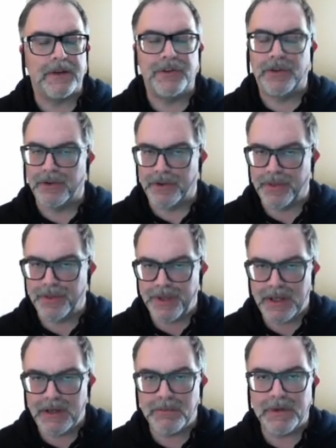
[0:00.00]
Your
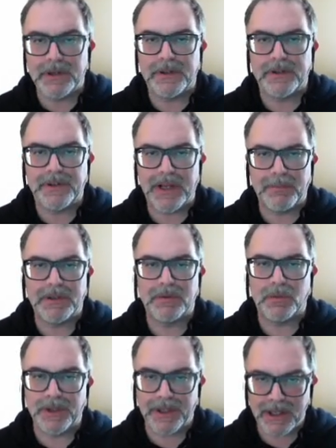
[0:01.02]
theme
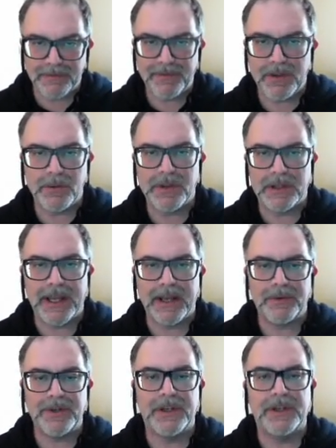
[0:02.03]
template will give you the
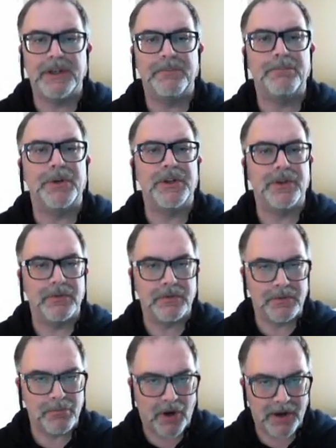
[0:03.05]
layout, but you
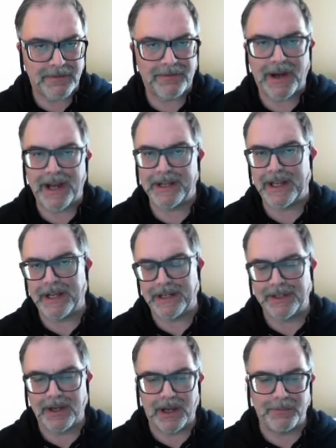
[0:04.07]
can modify it
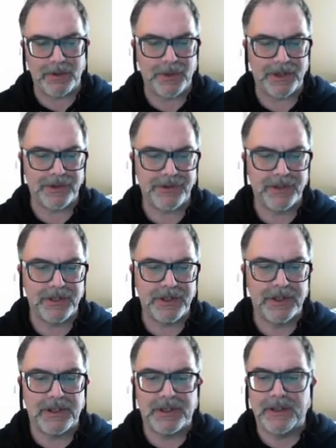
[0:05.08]
anytime you wish.
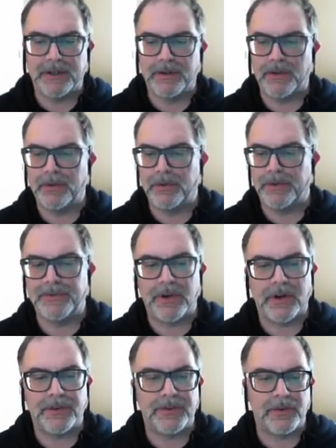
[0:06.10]
Google
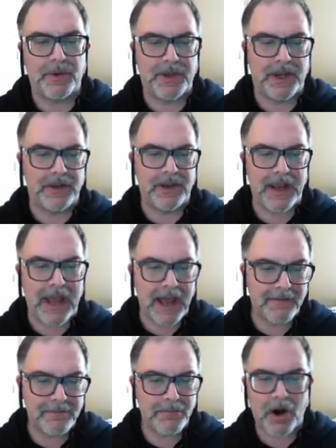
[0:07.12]
starts you with a
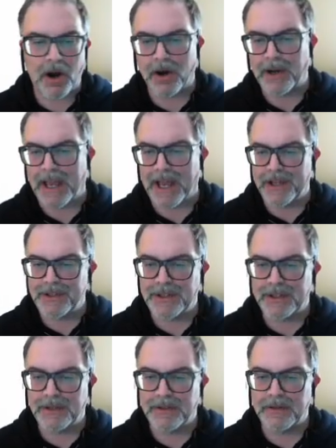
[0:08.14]
nav bar gadget